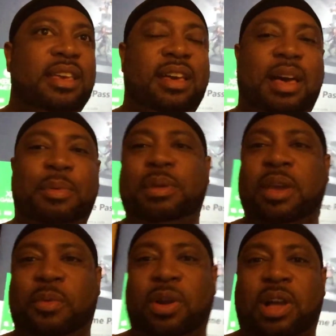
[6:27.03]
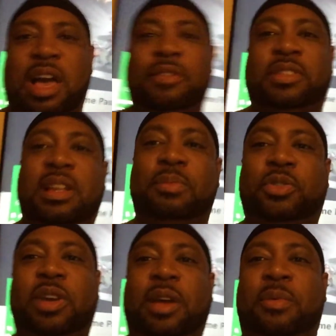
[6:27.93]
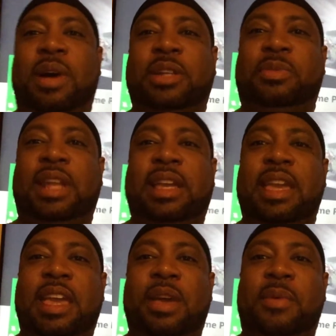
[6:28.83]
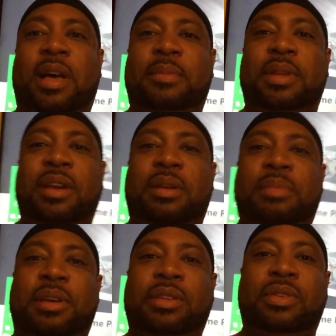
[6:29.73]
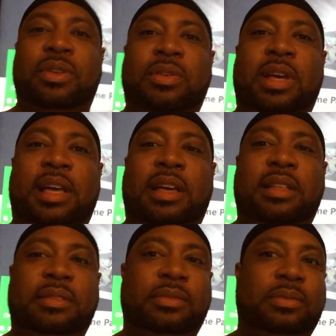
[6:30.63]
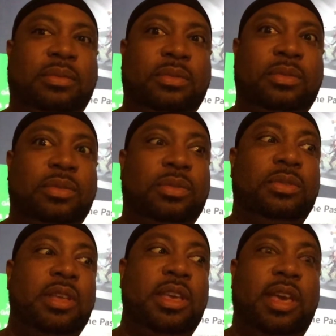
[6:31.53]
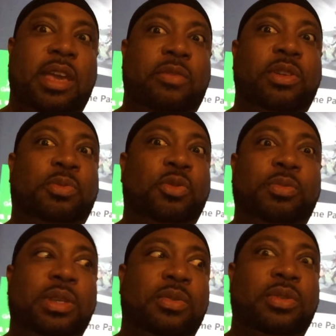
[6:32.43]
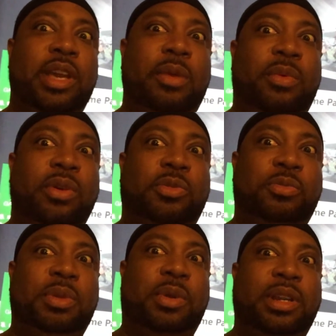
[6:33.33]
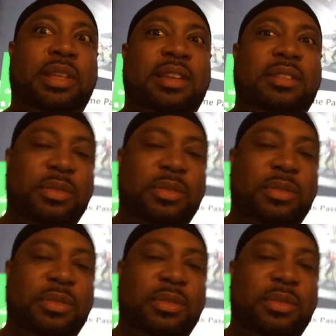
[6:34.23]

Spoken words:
I'm gonna be at work, obviously. I'm gonna try to watch what I can while I'm there, but I ain't really supposed to be doing that at work, so we'll be working.